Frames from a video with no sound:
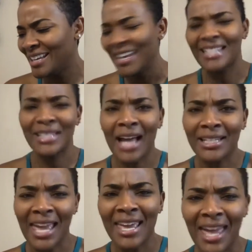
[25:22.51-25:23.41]
It's not
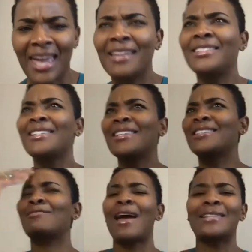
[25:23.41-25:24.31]
Kiki. Jesus
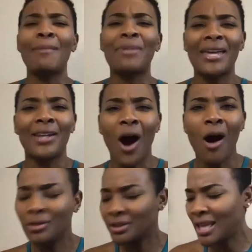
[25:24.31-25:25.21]
Christ, I'm getting
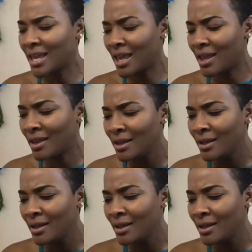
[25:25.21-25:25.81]
old, Kiki.